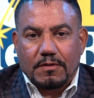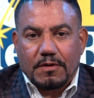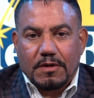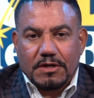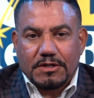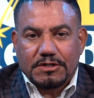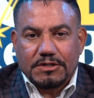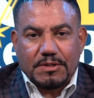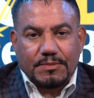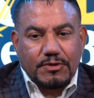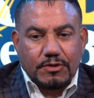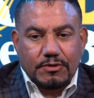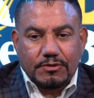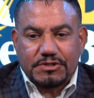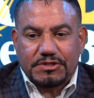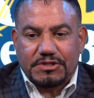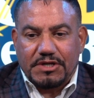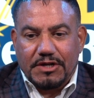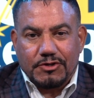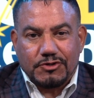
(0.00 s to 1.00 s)
Some of your
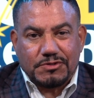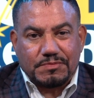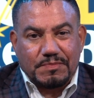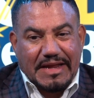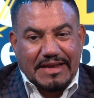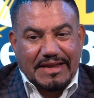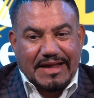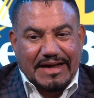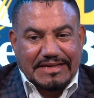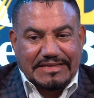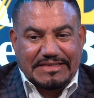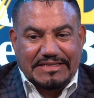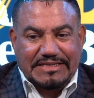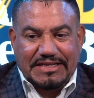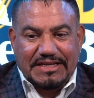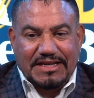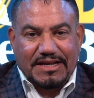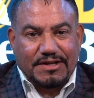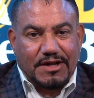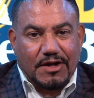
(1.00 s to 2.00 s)
seniors may not
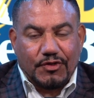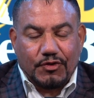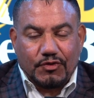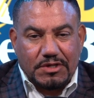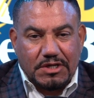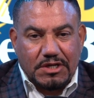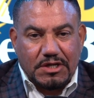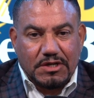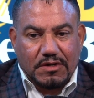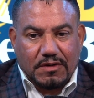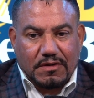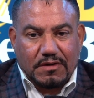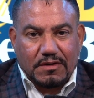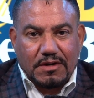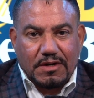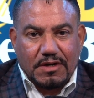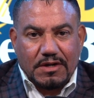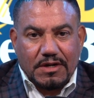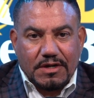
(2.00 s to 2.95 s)
see another year.